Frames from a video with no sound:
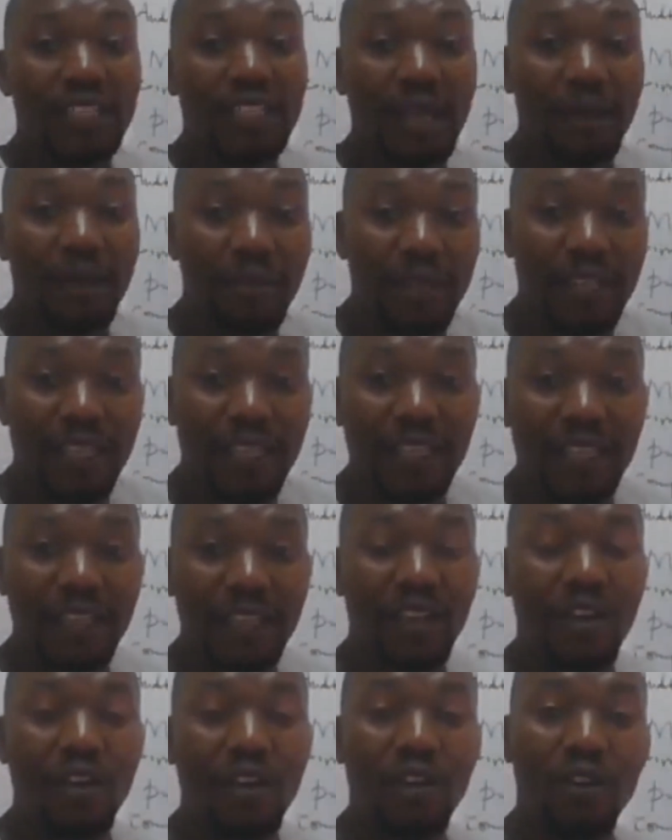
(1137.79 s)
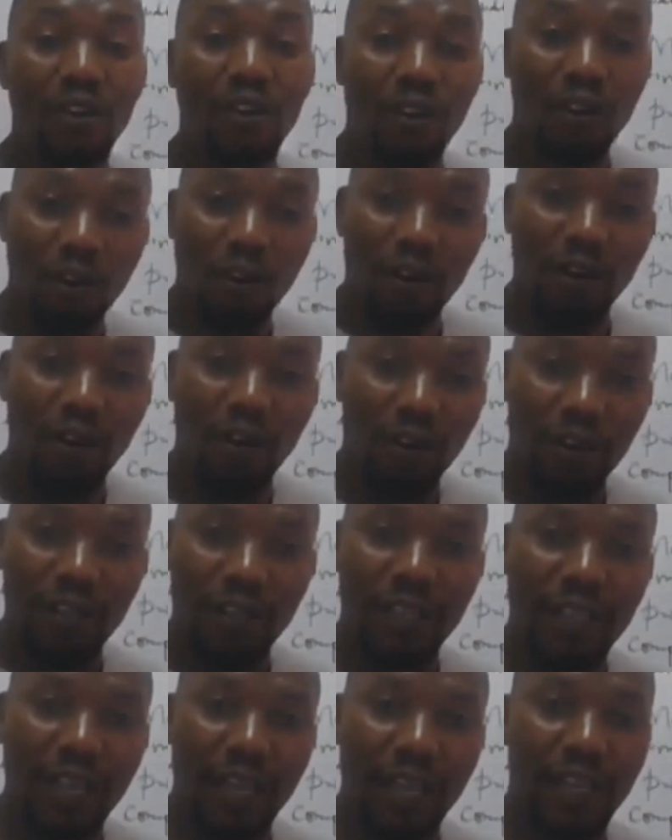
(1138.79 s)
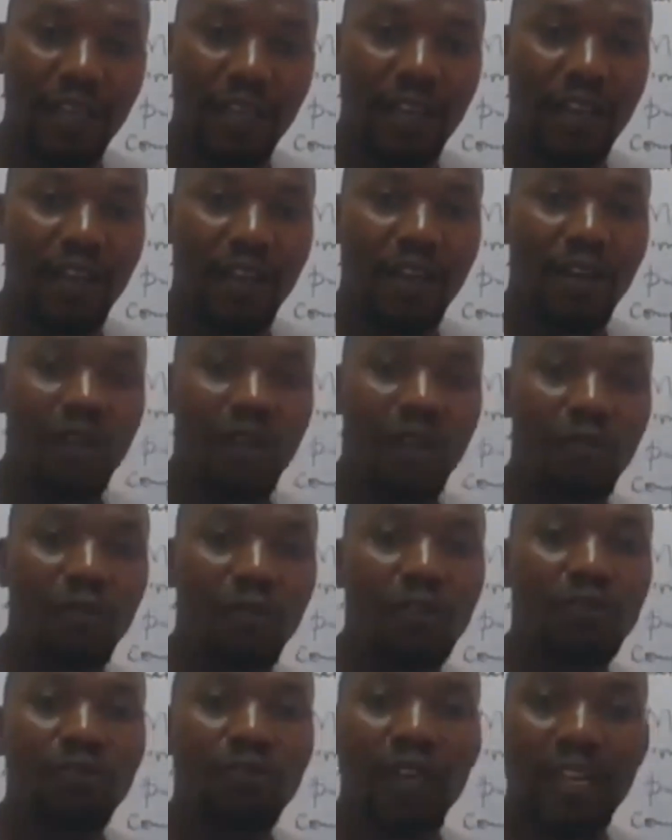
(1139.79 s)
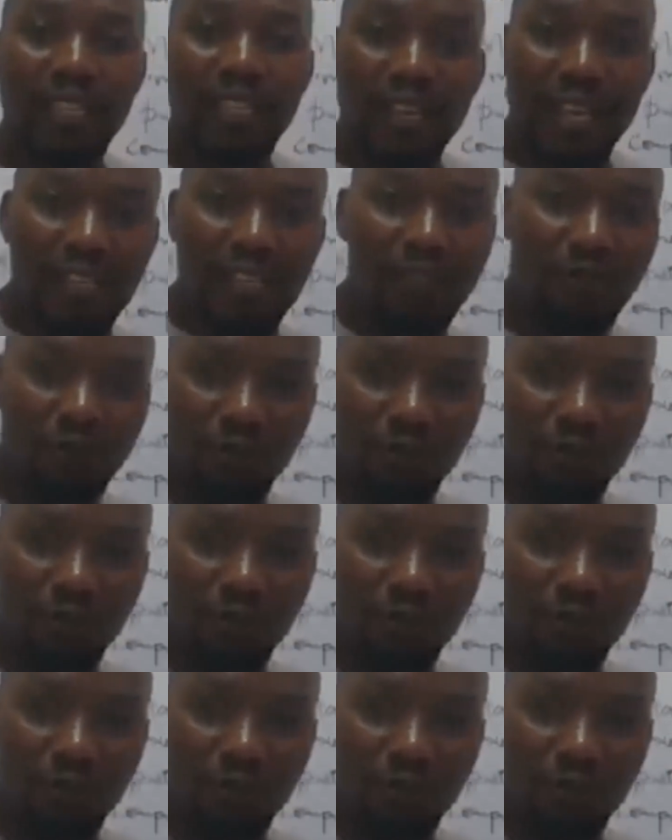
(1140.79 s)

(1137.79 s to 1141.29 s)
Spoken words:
is happening. Yeah, what we are trying